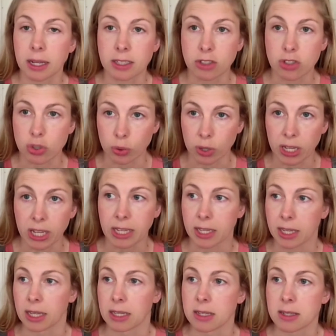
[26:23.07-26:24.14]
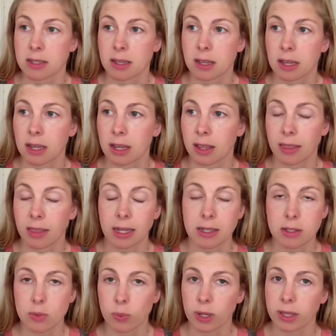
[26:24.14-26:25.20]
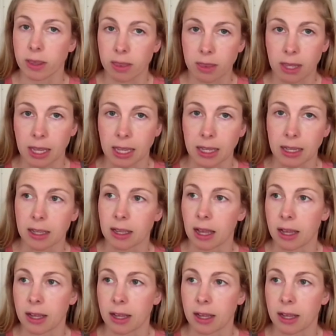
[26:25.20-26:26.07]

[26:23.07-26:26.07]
enjoying it, that is one thing.